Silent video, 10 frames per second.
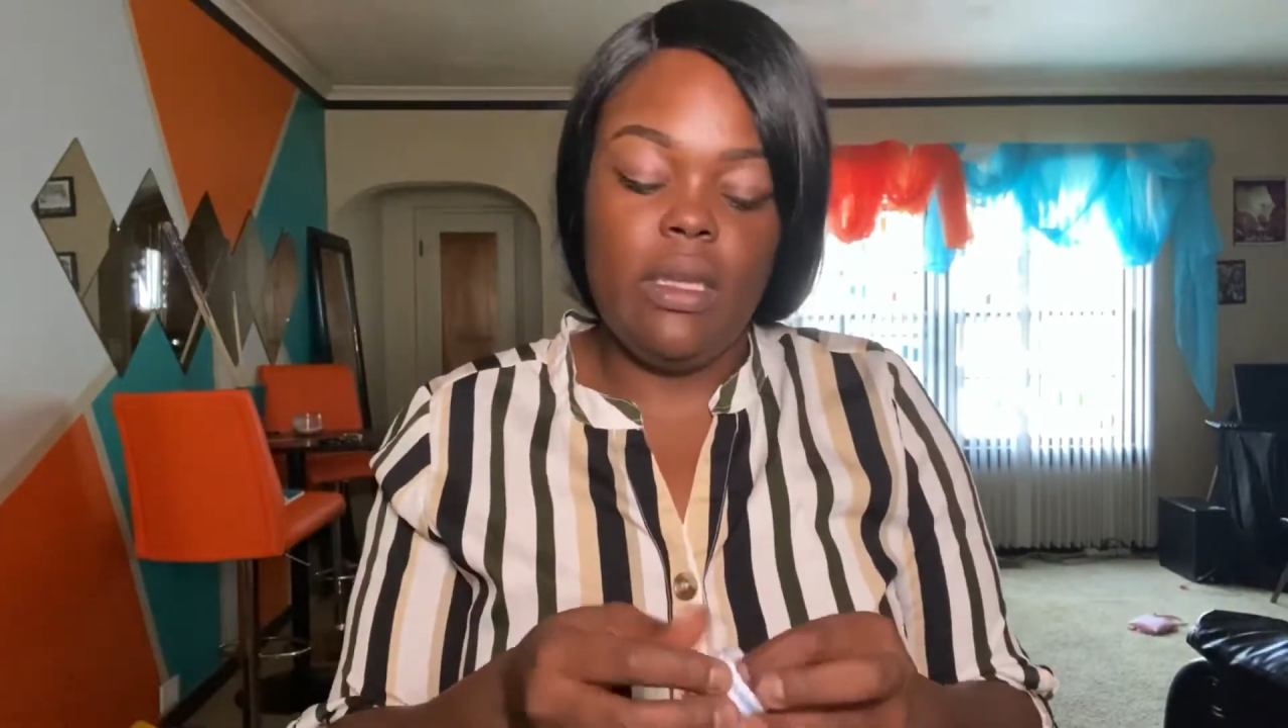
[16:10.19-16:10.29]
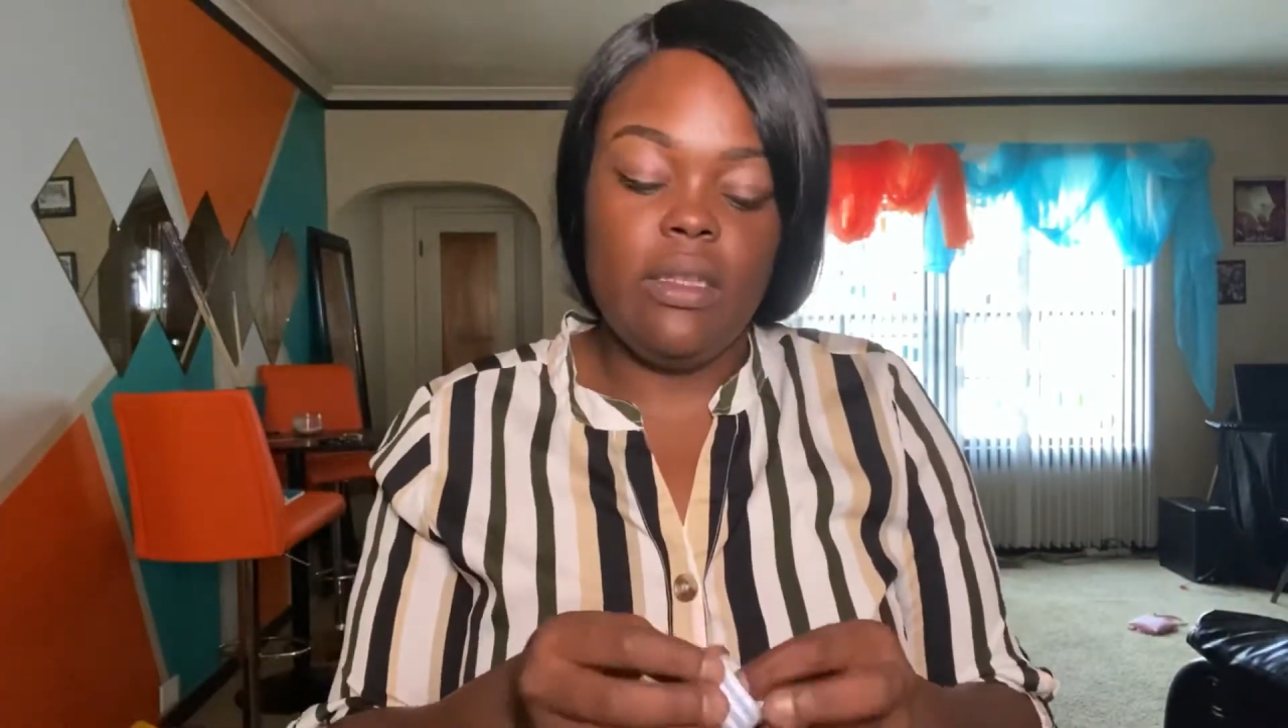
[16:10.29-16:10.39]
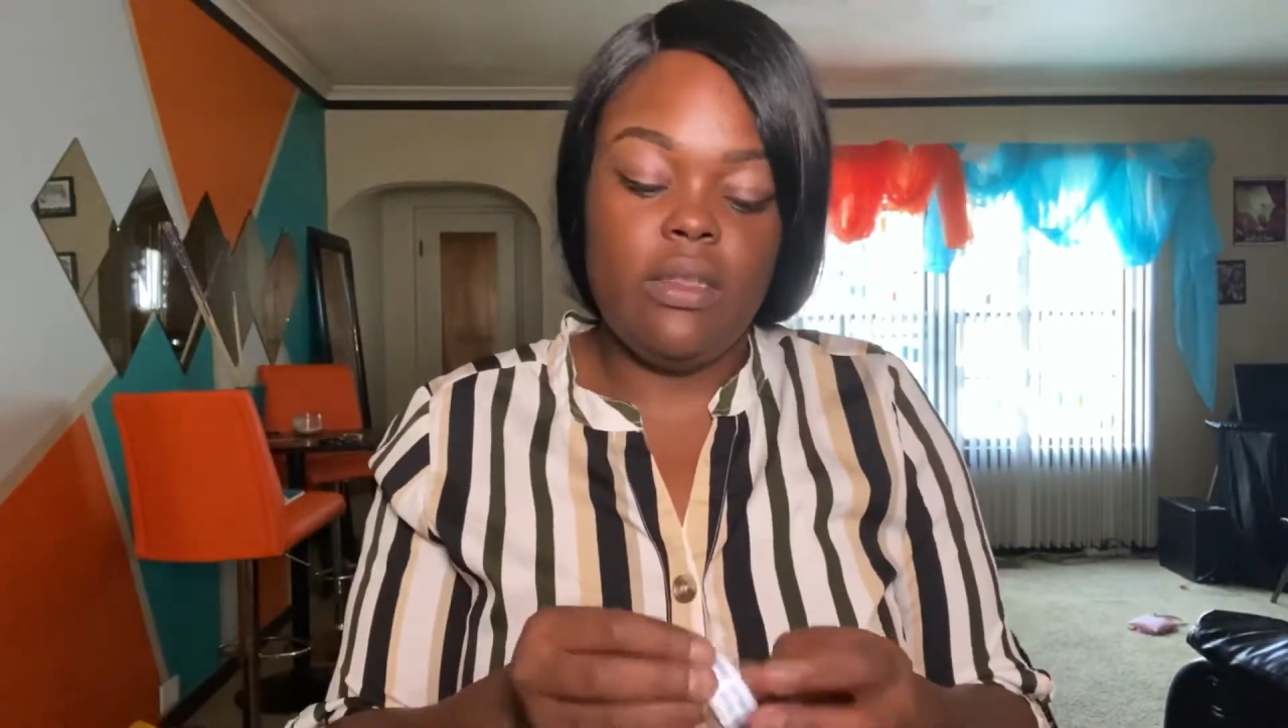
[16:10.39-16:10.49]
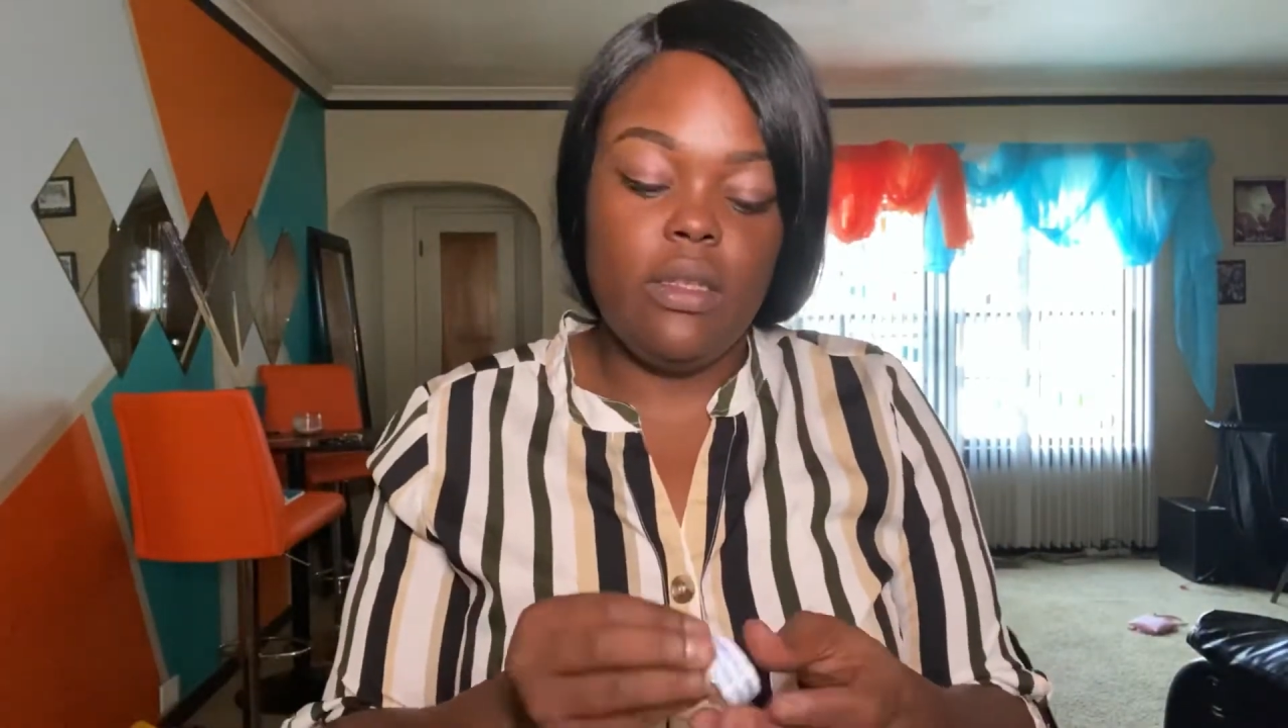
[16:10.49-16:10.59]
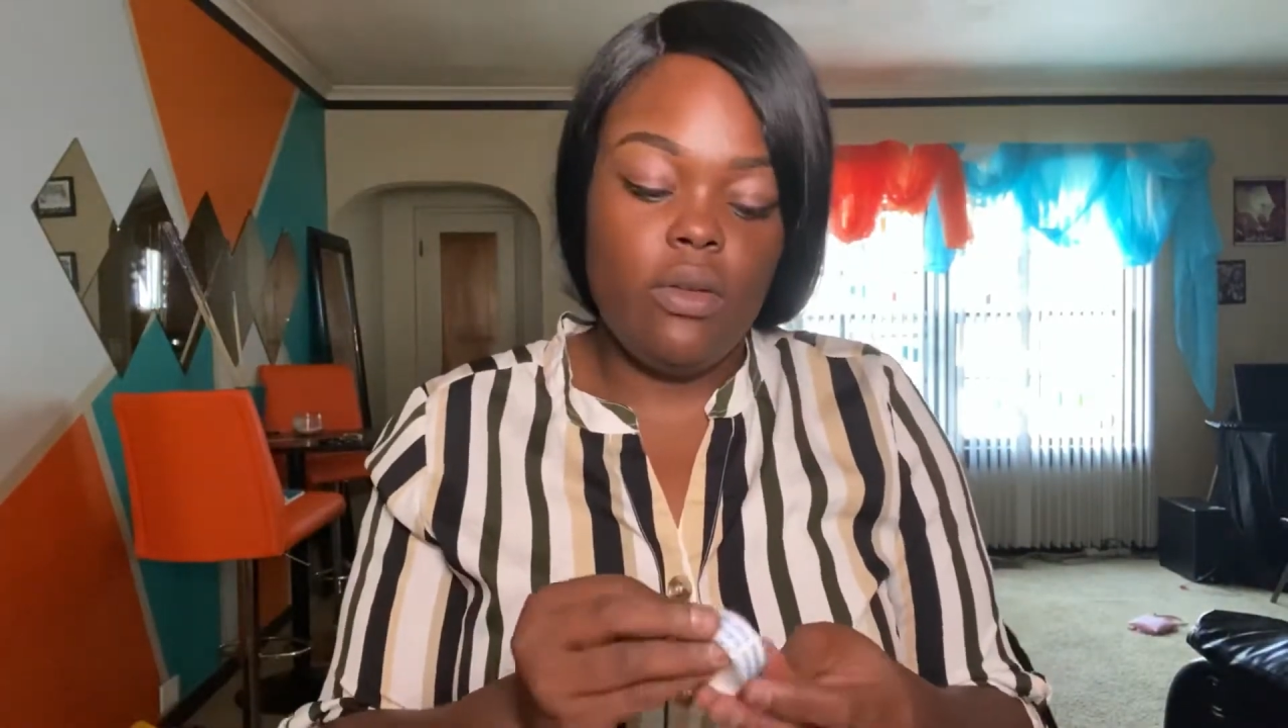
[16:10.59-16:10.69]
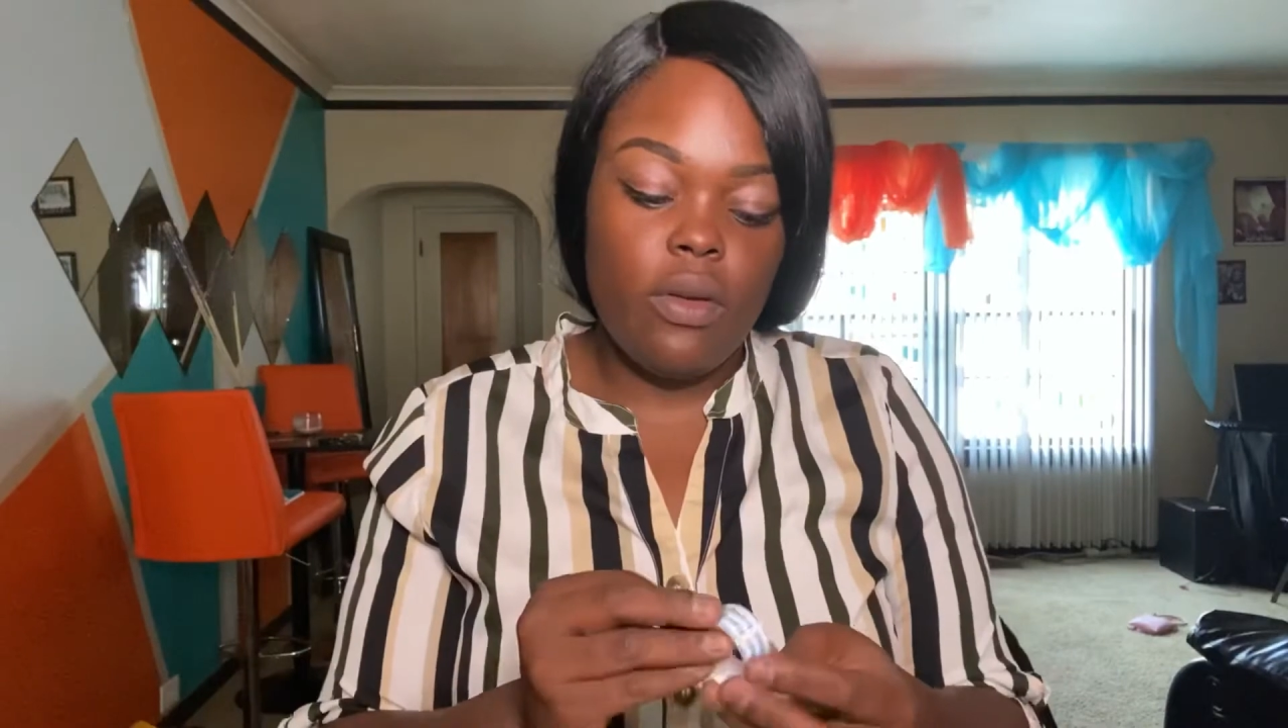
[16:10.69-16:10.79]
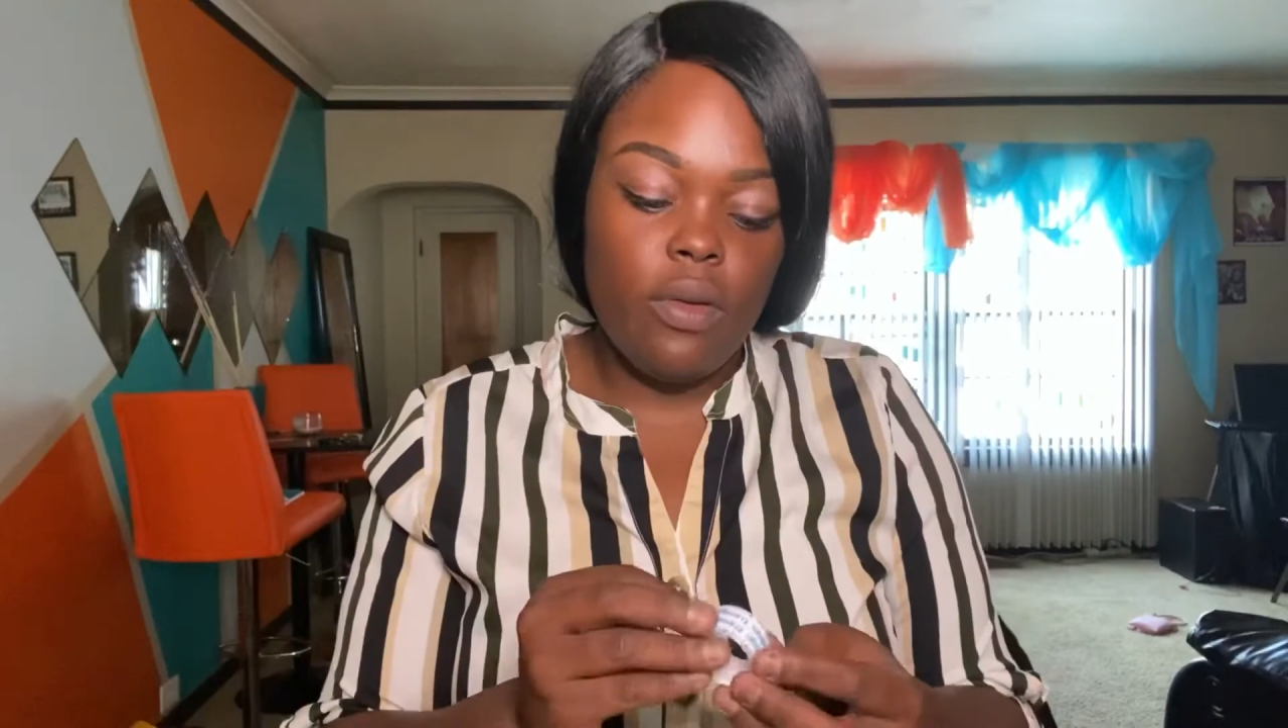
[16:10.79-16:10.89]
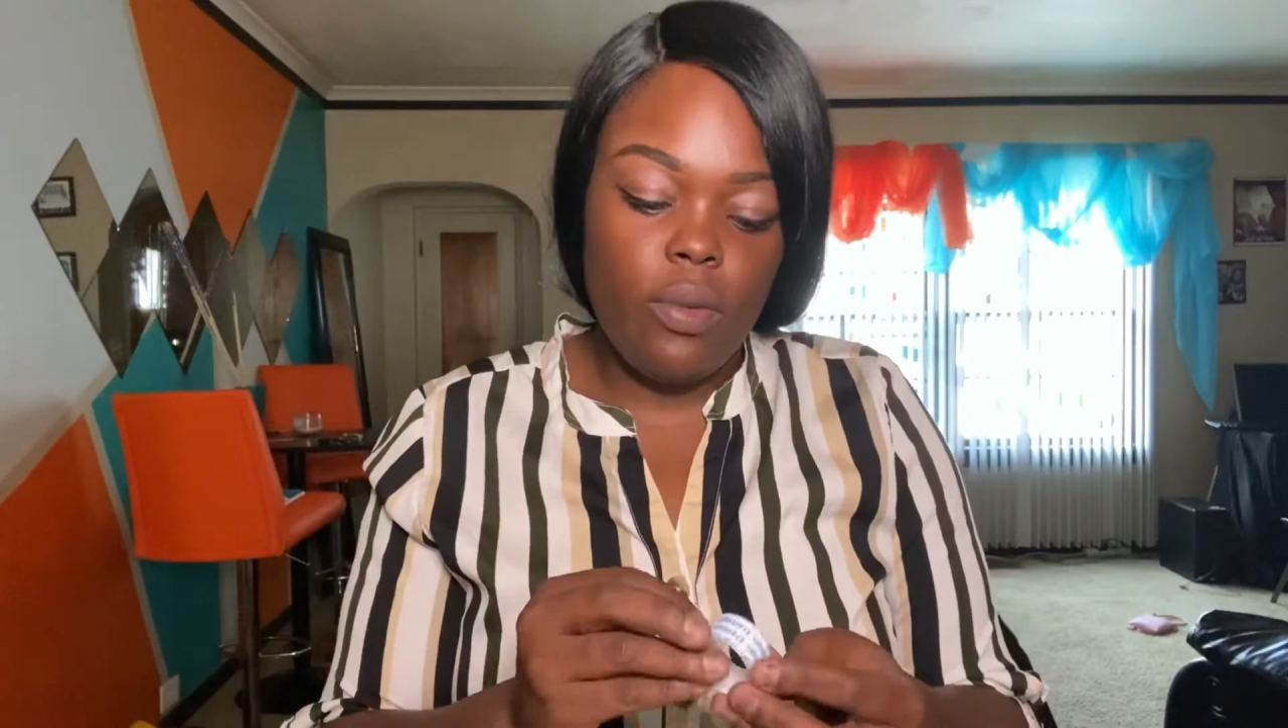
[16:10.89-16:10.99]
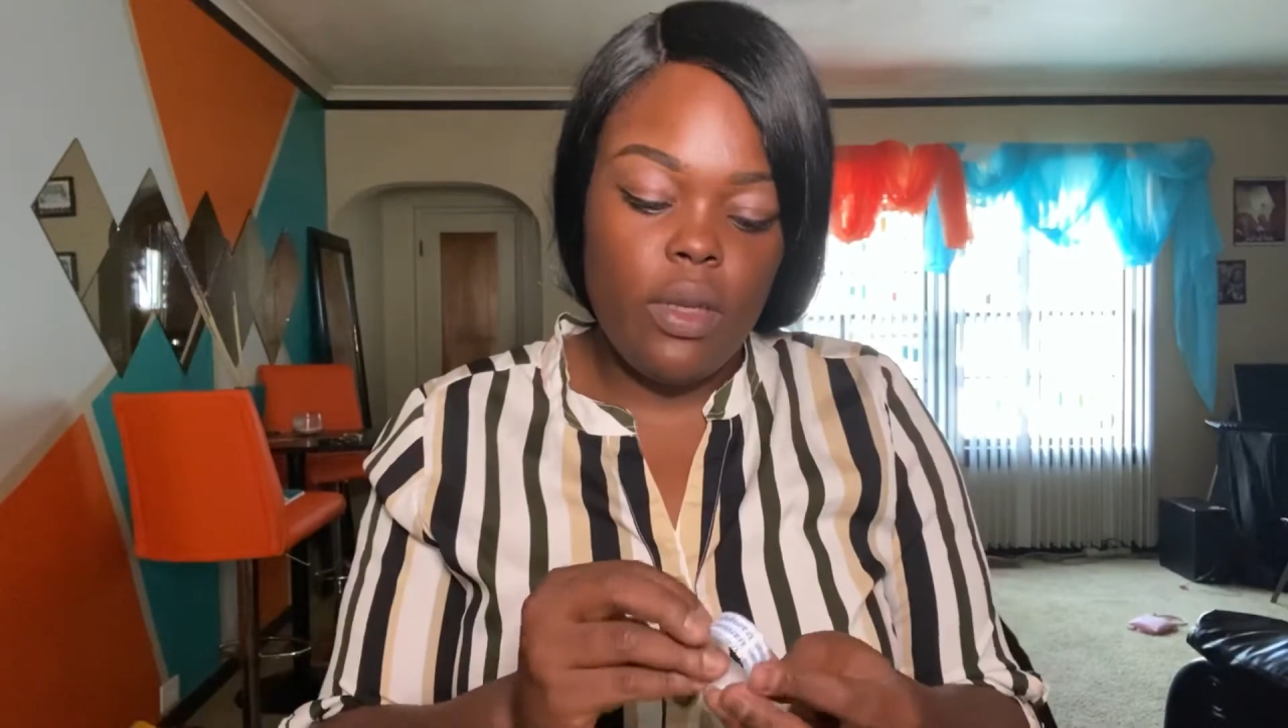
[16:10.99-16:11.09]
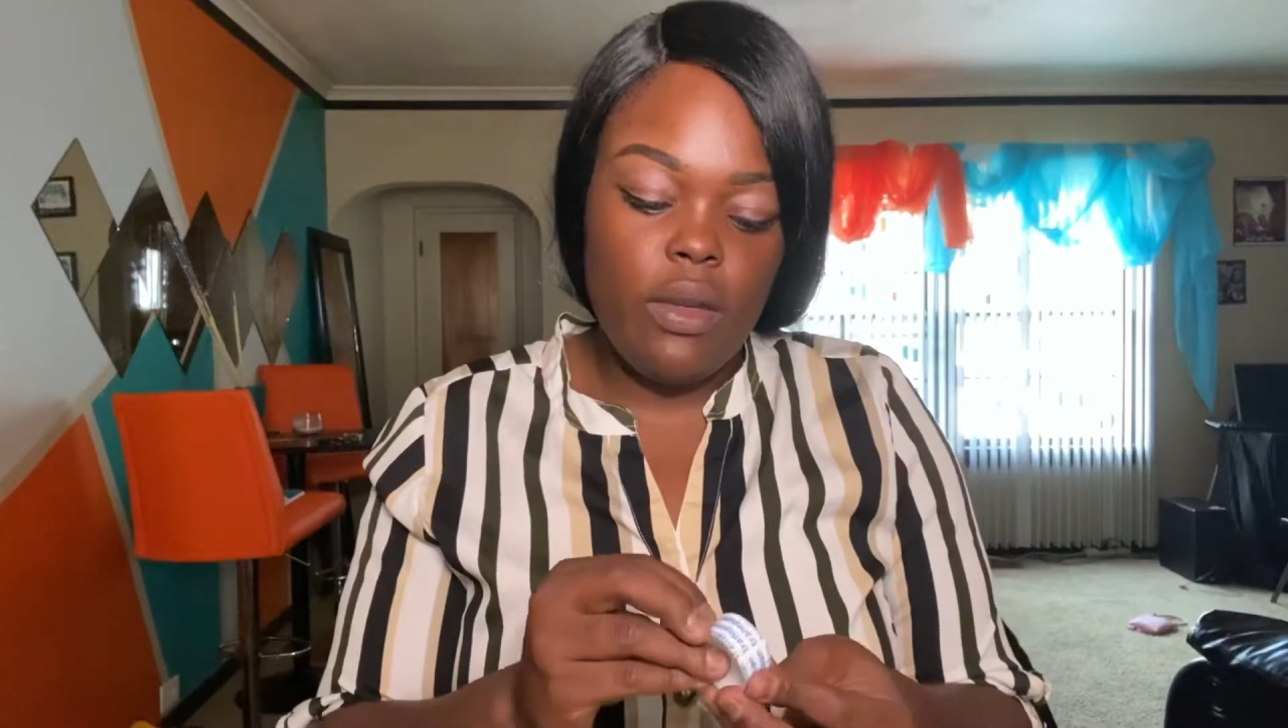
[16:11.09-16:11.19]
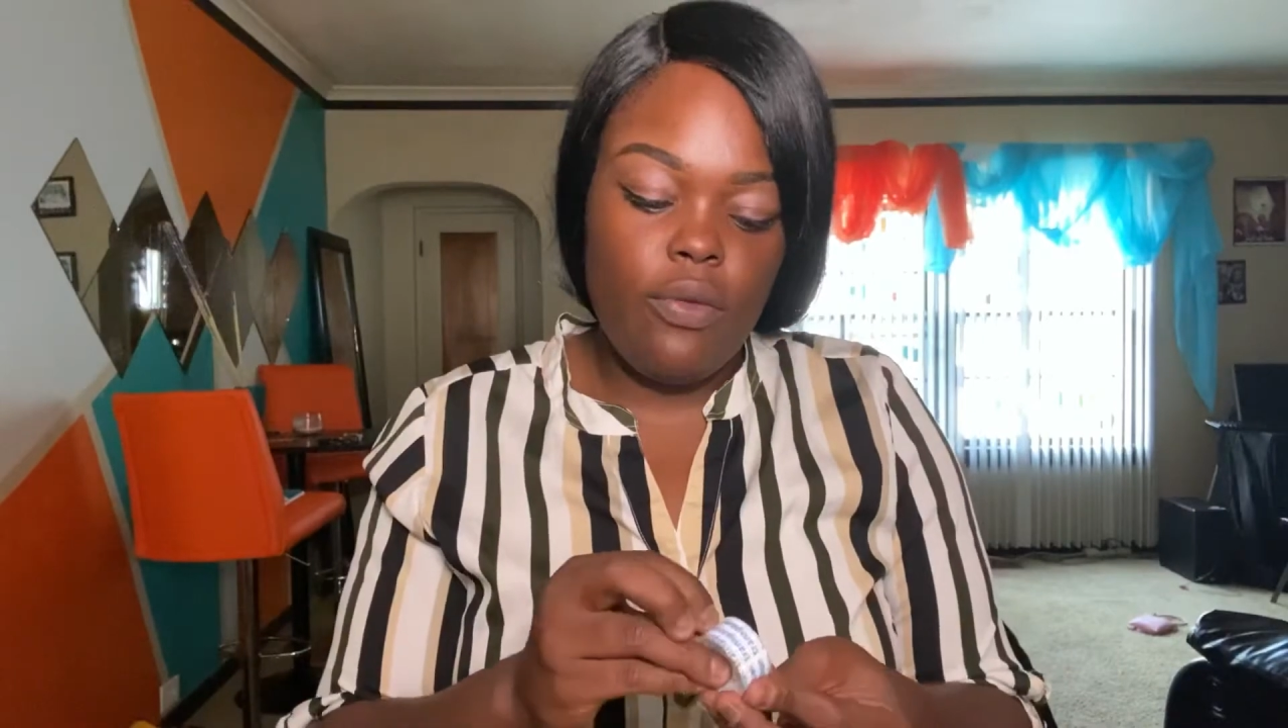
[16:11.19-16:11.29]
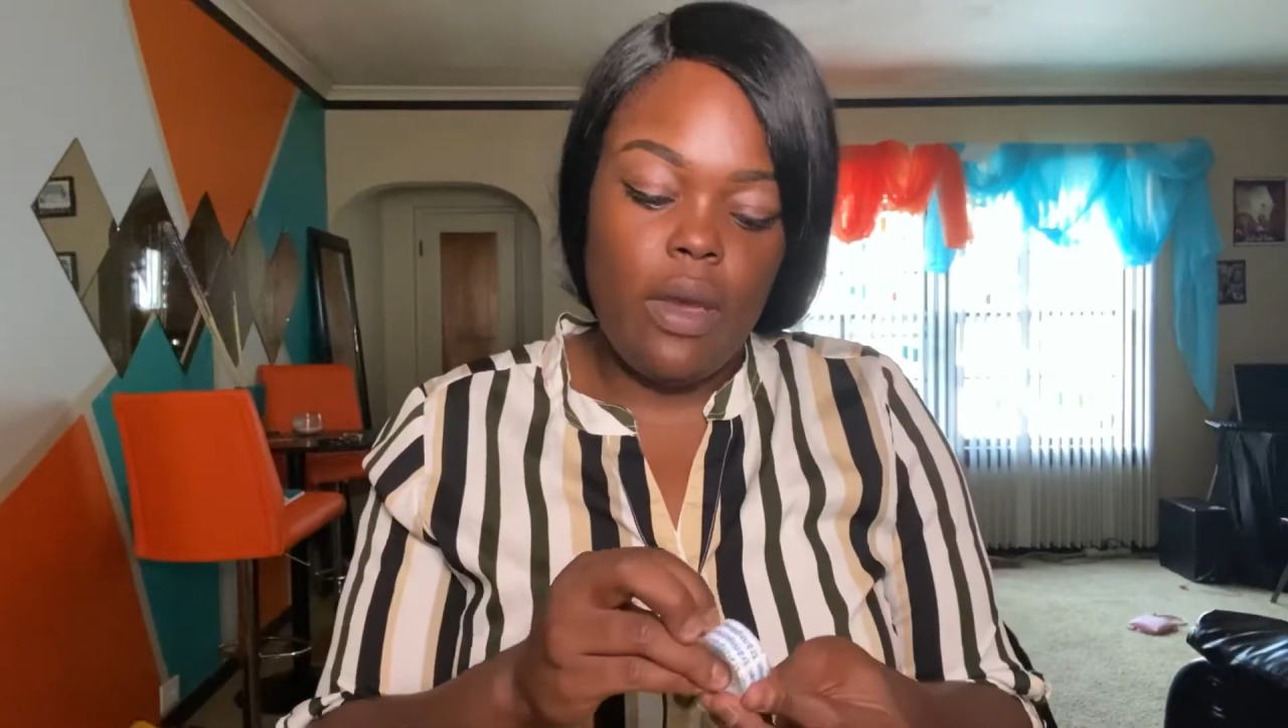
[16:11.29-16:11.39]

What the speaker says: the center of the wreath.